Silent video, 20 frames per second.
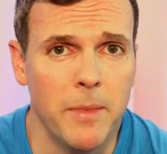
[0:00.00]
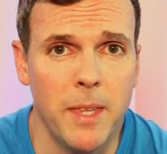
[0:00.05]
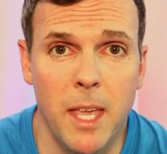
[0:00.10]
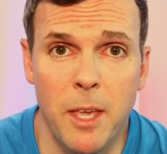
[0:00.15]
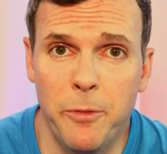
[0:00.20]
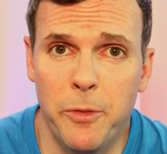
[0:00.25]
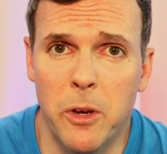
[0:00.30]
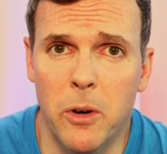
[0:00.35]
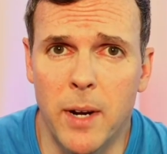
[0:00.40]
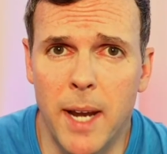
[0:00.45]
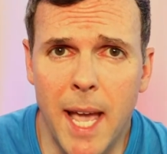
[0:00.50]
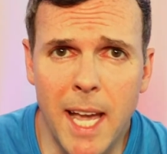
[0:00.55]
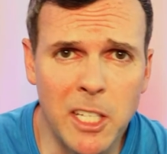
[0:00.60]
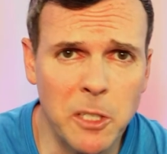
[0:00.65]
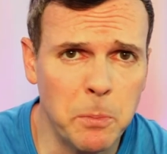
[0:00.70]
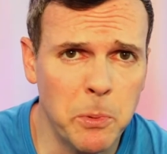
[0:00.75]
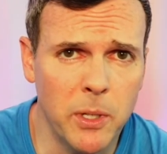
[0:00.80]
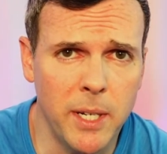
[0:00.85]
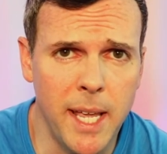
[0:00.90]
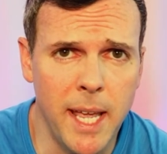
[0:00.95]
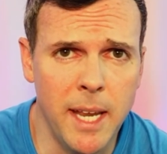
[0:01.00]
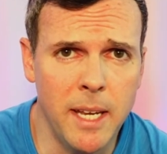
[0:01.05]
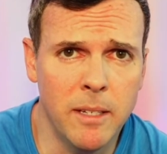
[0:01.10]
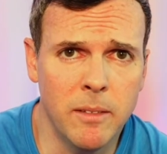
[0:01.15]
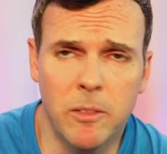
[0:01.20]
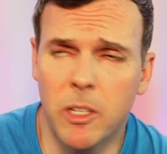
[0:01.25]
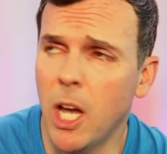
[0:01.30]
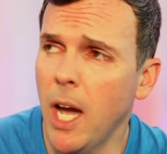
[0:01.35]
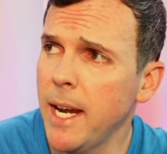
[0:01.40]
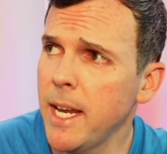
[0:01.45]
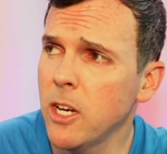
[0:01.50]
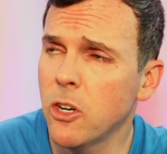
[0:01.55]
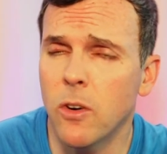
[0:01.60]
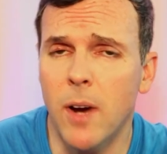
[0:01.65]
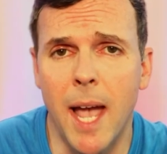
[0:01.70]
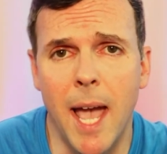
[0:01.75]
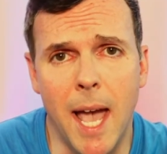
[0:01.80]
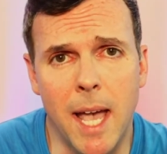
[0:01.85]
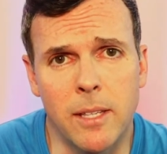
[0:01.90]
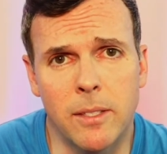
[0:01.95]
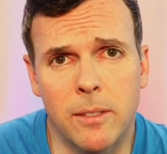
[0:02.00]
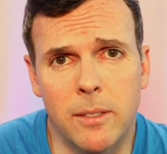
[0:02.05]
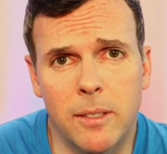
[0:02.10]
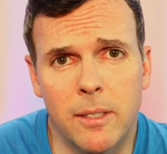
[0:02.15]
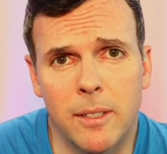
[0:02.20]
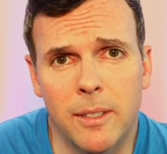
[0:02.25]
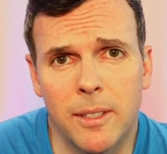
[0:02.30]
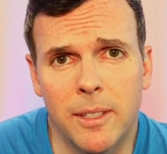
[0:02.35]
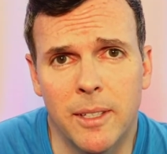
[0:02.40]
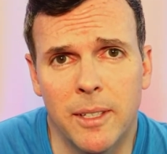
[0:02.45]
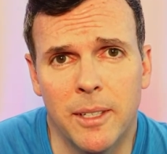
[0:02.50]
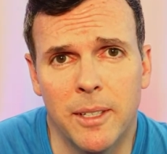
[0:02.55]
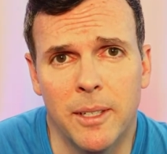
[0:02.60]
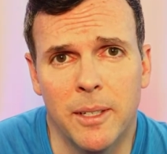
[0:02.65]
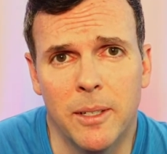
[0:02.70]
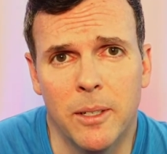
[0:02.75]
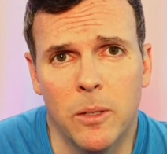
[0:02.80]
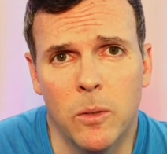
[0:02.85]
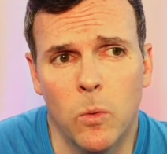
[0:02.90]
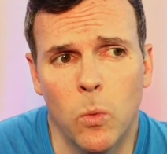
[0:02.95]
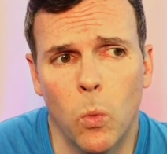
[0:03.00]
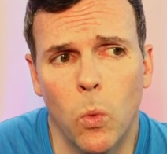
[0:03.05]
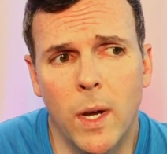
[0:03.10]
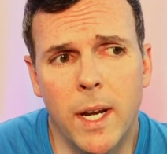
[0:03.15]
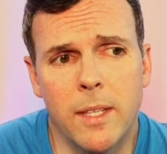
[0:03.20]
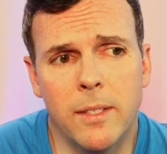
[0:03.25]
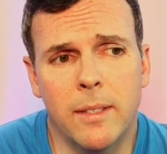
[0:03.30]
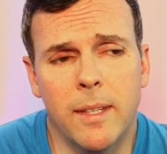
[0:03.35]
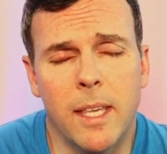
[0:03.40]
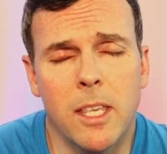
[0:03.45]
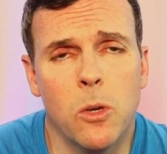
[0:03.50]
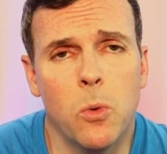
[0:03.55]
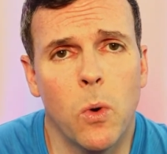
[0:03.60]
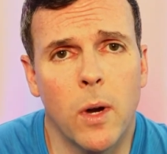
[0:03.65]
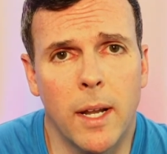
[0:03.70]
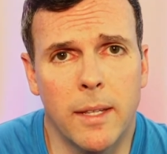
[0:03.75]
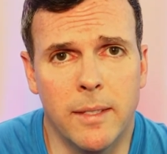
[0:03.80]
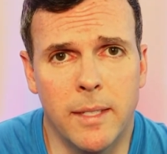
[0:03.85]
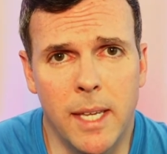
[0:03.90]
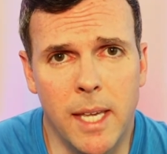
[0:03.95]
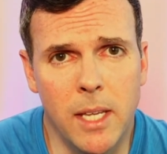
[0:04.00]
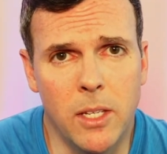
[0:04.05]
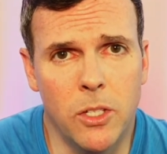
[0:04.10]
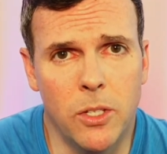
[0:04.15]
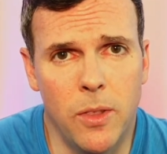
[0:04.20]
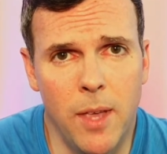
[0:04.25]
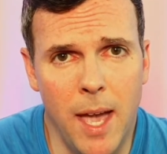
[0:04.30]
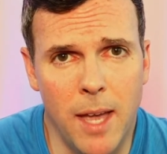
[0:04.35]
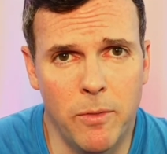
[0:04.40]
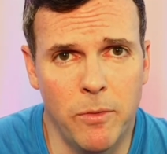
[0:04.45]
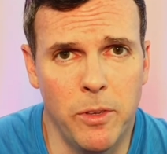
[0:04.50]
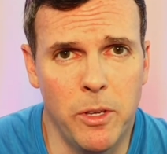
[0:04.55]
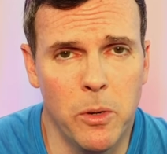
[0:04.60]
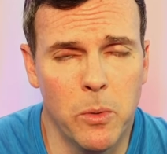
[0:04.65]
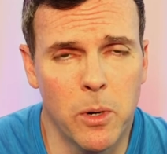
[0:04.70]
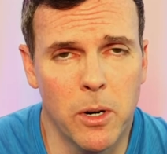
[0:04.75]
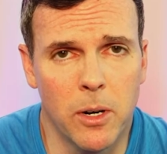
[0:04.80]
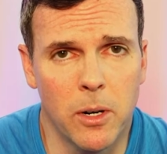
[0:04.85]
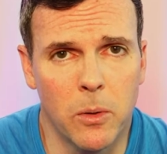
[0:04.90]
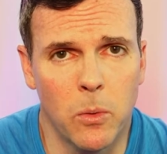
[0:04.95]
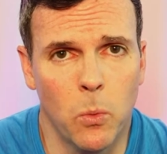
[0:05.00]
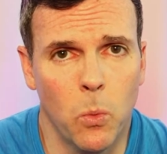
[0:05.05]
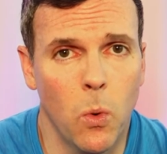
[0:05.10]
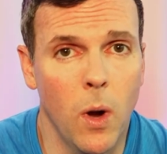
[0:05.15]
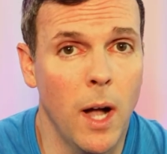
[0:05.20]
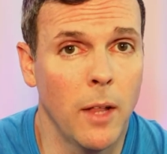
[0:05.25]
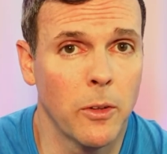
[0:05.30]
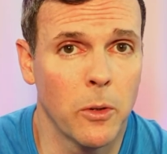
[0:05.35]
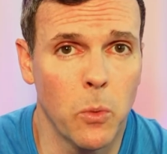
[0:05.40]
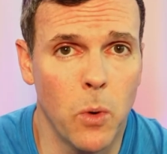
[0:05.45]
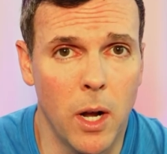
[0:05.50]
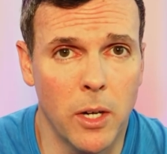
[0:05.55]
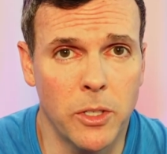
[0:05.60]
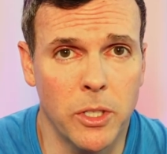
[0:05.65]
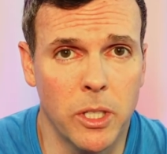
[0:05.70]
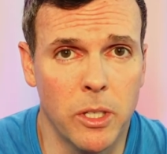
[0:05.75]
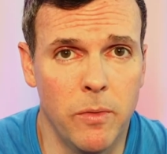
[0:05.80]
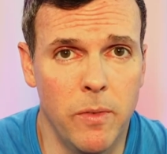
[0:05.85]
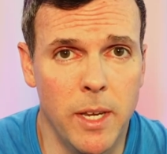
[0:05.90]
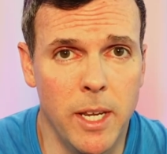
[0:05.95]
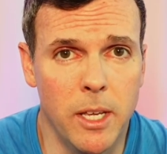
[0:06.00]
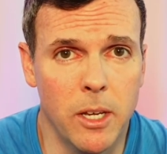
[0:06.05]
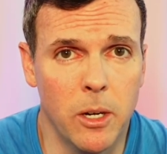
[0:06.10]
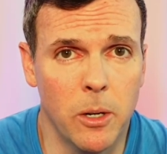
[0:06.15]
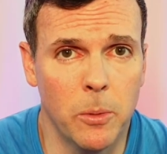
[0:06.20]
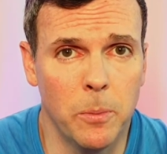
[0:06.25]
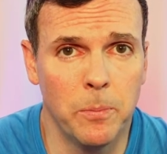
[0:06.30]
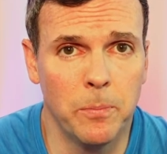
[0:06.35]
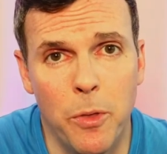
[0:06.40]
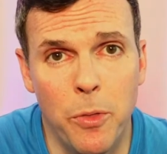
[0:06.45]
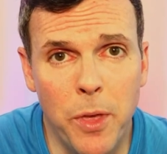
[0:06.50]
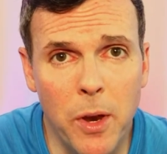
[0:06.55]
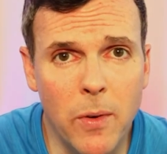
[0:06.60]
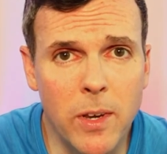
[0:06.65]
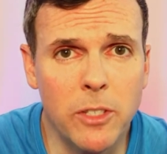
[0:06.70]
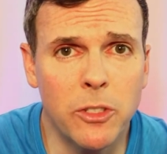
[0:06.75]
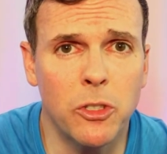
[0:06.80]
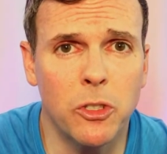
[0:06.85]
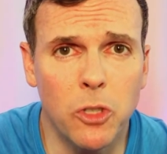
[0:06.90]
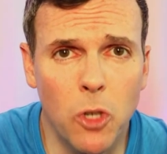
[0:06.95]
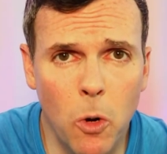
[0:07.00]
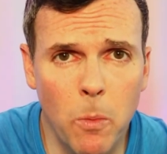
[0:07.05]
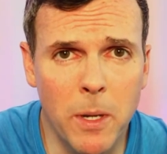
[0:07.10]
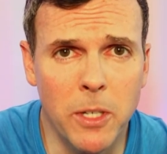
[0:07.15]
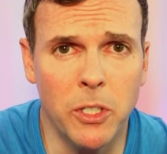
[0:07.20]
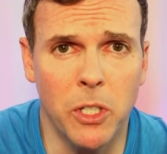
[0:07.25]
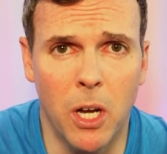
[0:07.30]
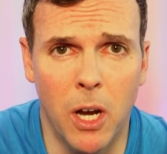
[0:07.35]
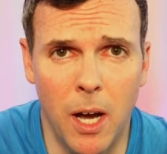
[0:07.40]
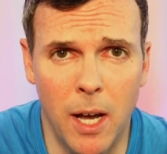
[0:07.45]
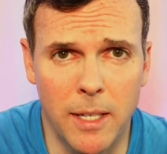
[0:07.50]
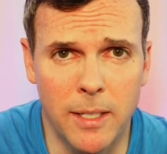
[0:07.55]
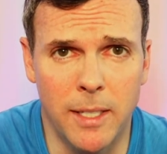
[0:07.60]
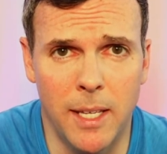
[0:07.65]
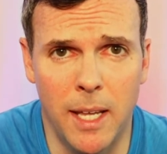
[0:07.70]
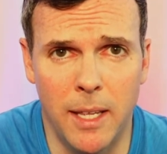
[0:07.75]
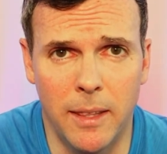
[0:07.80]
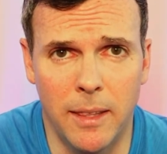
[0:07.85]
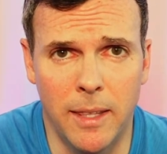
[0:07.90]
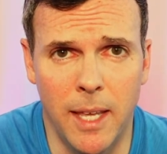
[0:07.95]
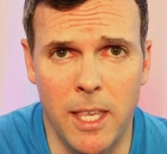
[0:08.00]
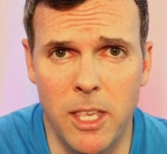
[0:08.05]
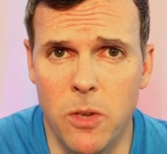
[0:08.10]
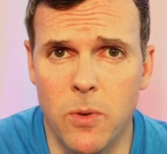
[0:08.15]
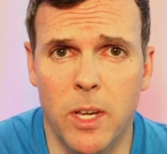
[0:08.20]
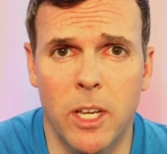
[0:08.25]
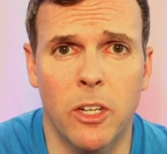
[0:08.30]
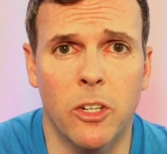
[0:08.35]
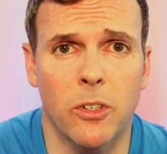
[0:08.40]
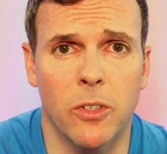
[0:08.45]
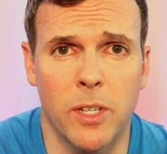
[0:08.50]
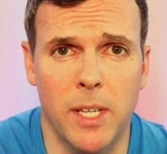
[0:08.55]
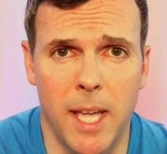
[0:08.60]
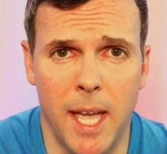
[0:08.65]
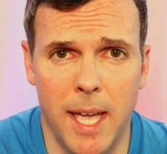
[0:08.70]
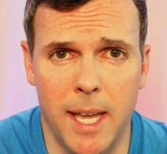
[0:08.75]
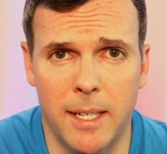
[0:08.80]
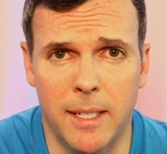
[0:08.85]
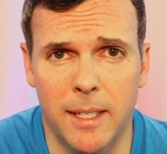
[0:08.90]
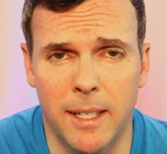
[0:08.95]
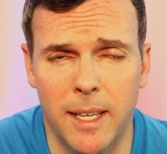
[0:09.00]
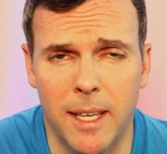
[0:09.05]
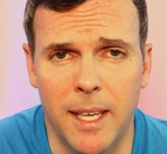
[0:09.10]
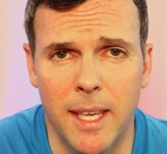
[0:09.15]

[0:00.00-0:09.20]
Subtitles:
If you're an expert in cutting grass, what is it that you want to teach that viewer while they're watching the video? There is so much content that you can create.